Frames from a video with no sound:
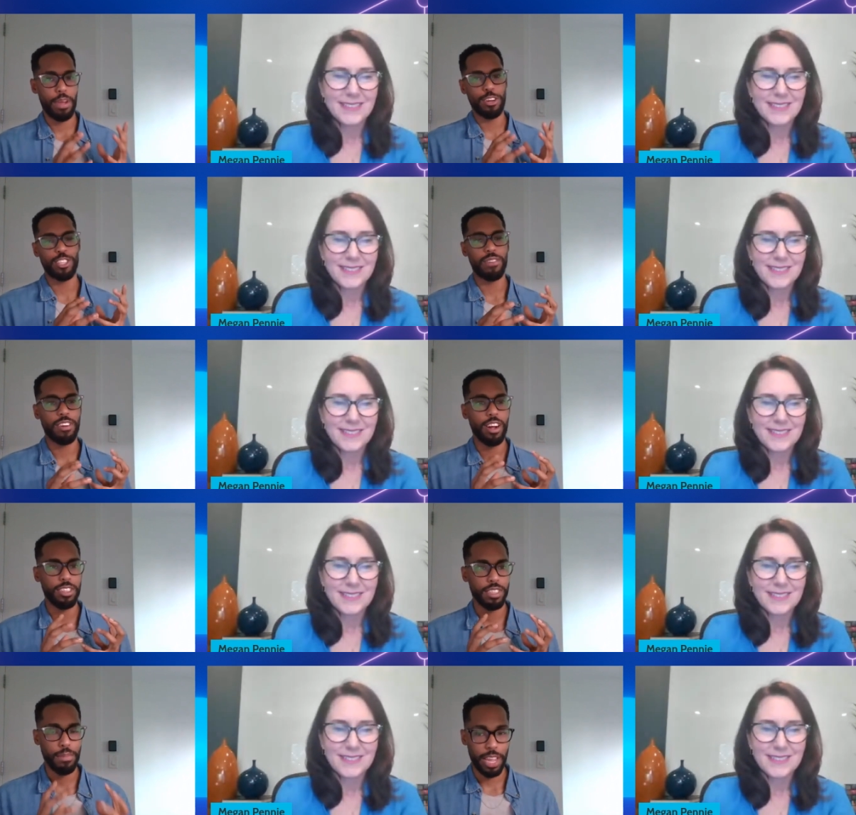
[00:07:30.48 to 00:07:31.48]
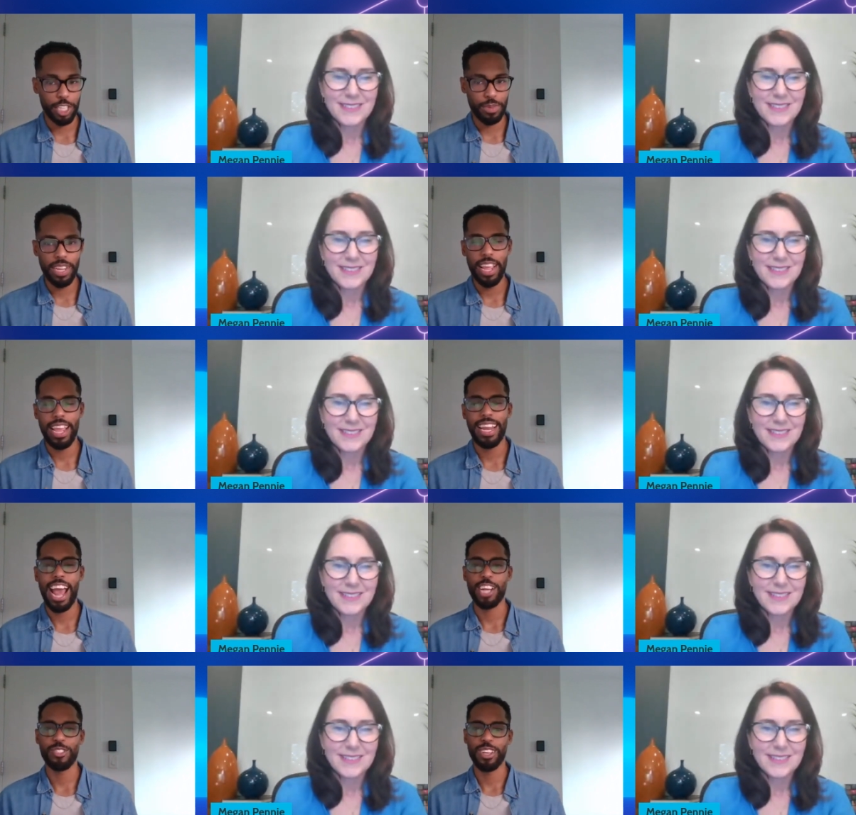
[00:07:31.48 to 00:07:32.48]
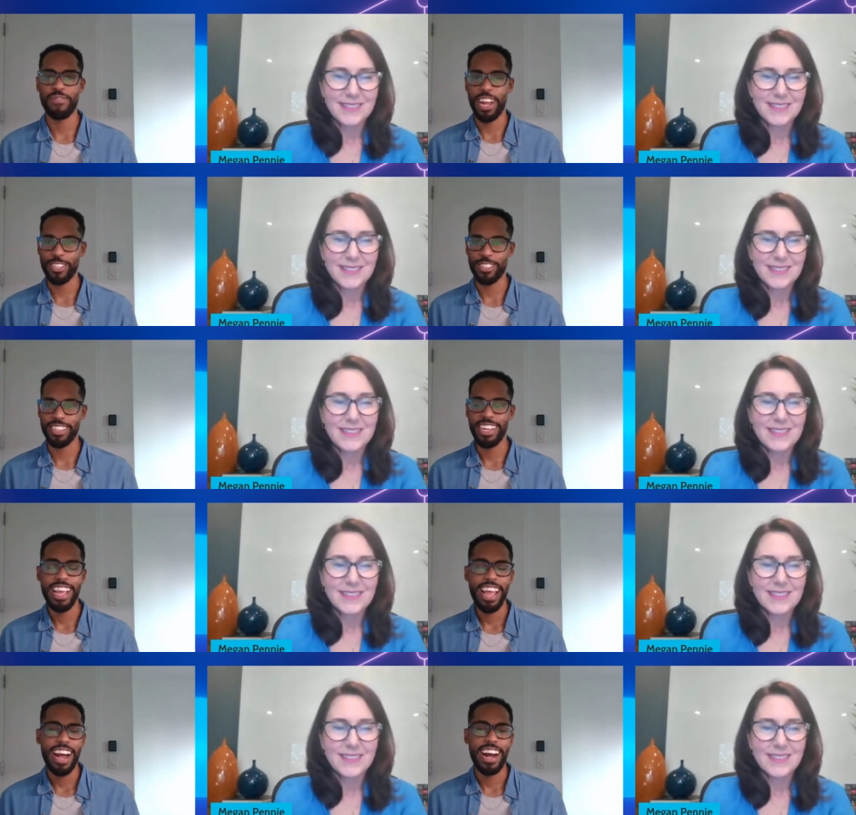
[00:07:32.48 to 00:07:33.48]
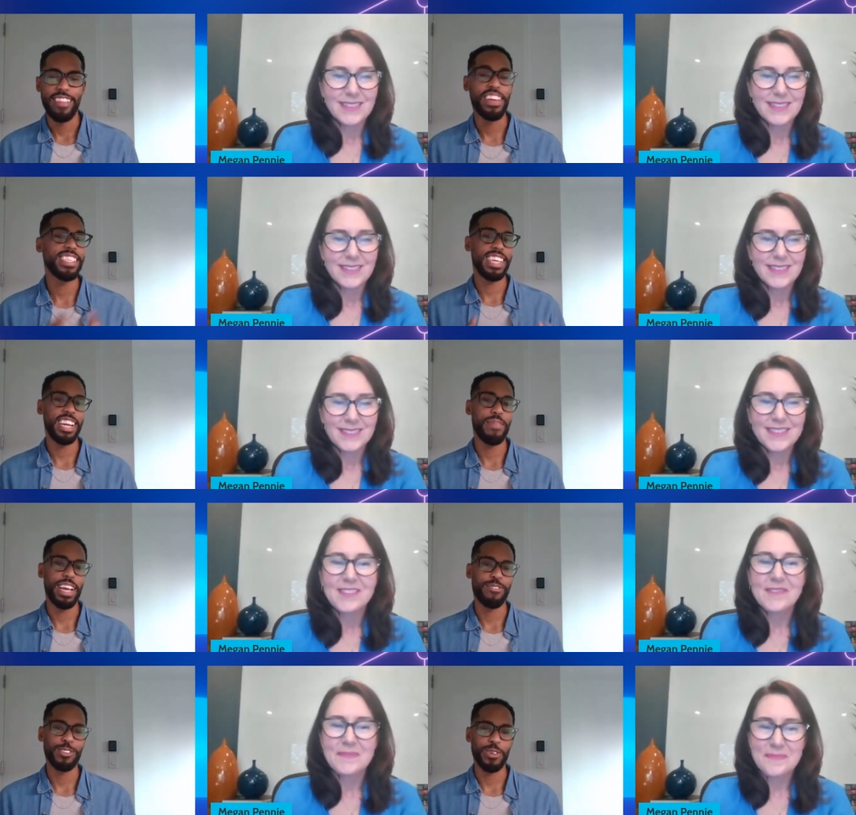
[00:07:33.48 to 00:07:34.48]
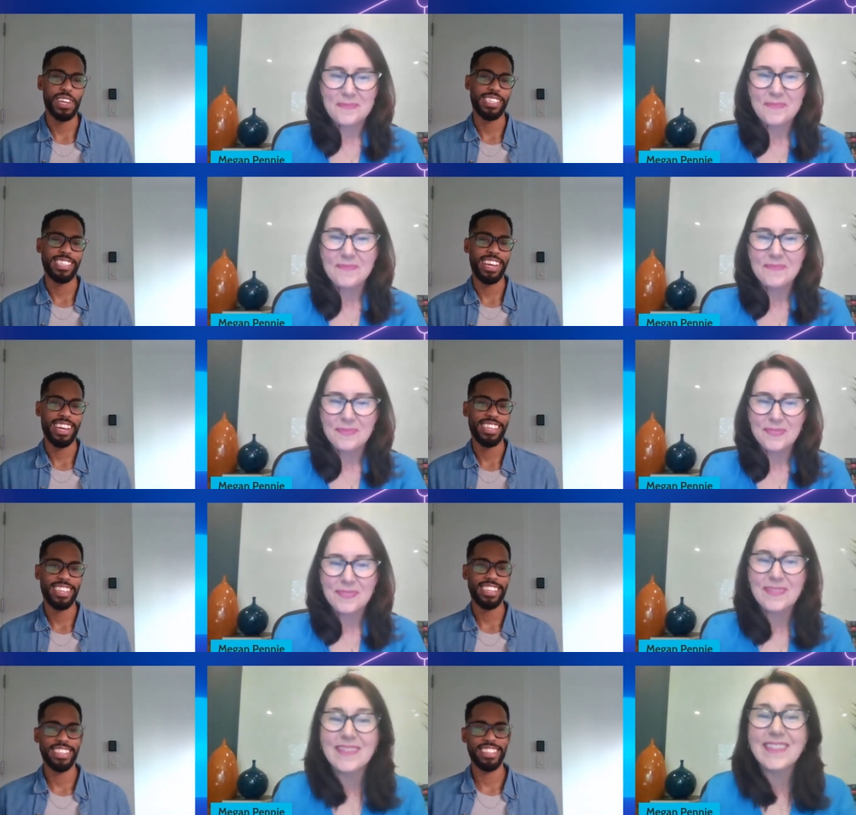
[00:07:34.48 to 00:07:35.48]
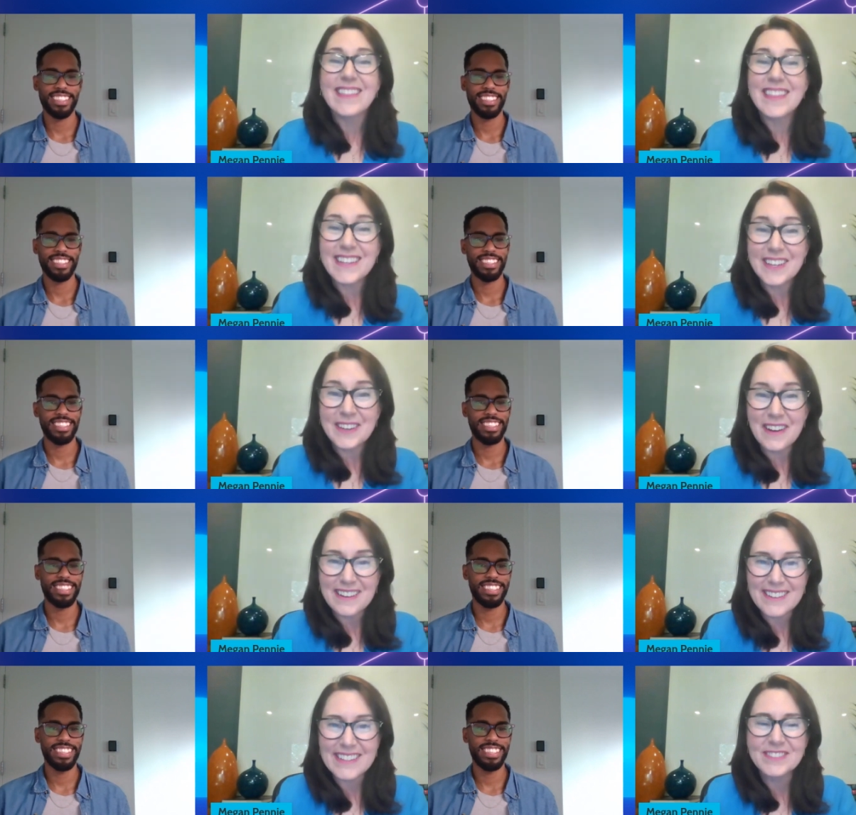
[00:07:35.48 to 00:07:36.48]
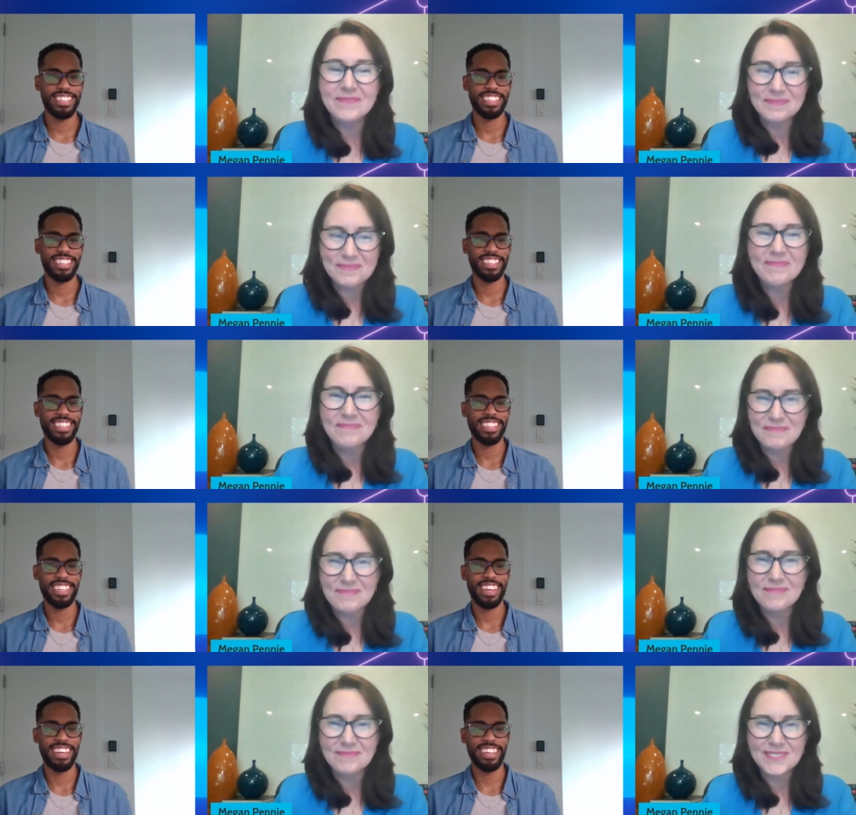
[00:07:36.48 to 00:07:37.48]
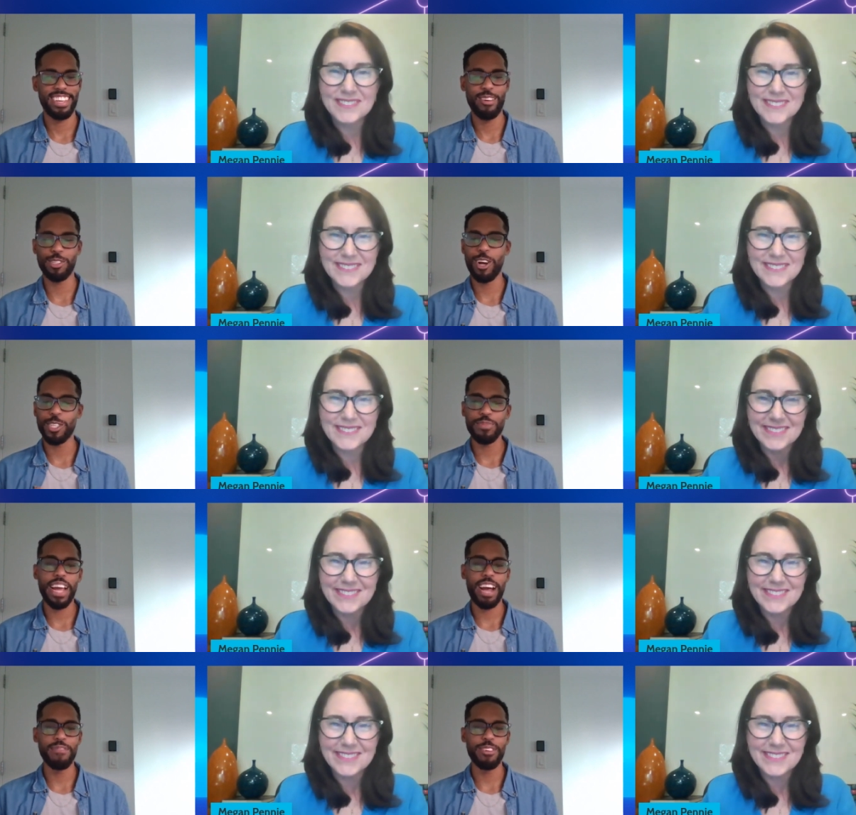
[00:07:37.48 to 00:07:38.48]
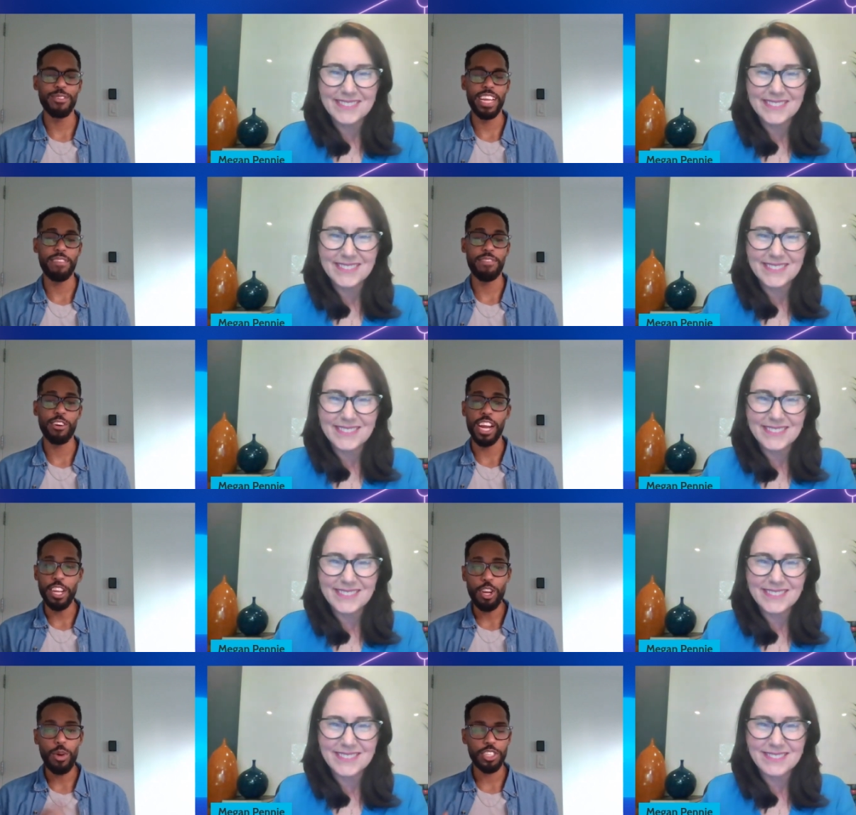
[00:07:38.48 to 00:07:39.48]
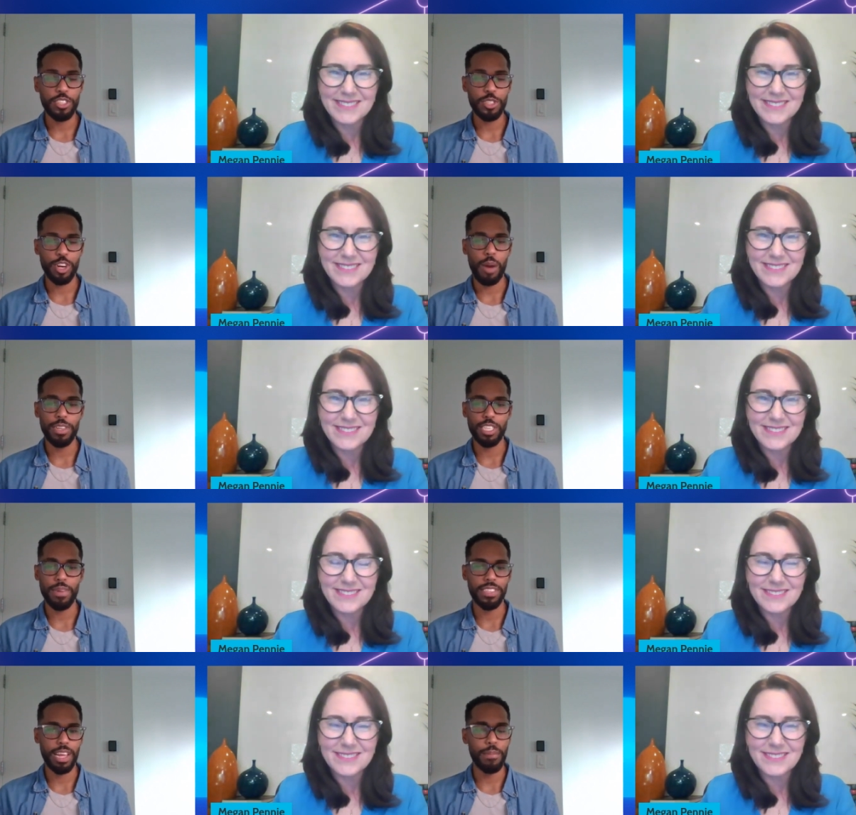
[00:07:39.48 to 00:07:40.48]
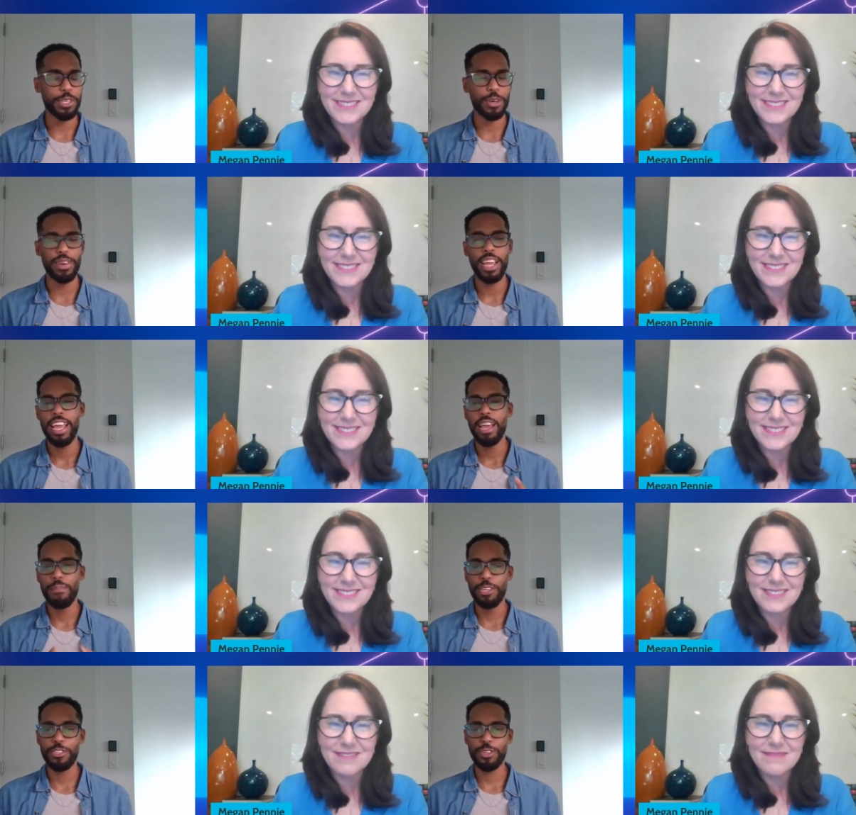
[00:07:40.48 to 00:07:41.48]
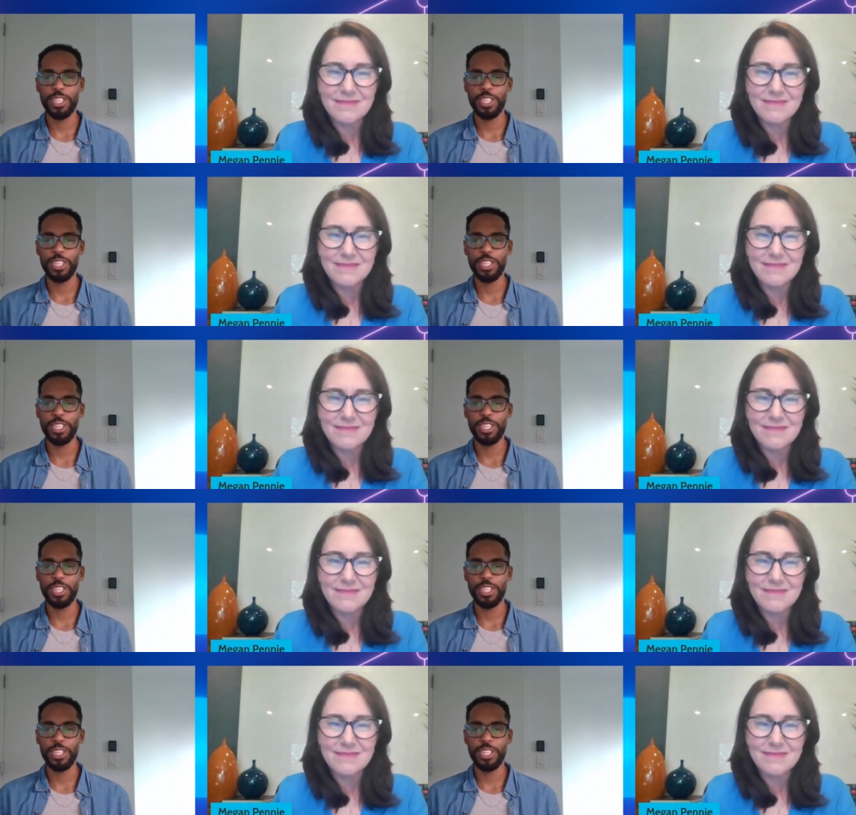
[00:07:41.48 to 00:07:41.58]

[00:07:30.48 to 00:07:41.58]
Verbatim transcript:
Speaker 1: Microsoft Cost Management and Azure Advisor. Uh, thanks again, Megan, for joining us today.
Speaker 2: Thank you, Aaron.
Speaker 1: No, it's awesome to have you. And if there are any questions or comments about this episode, be sure to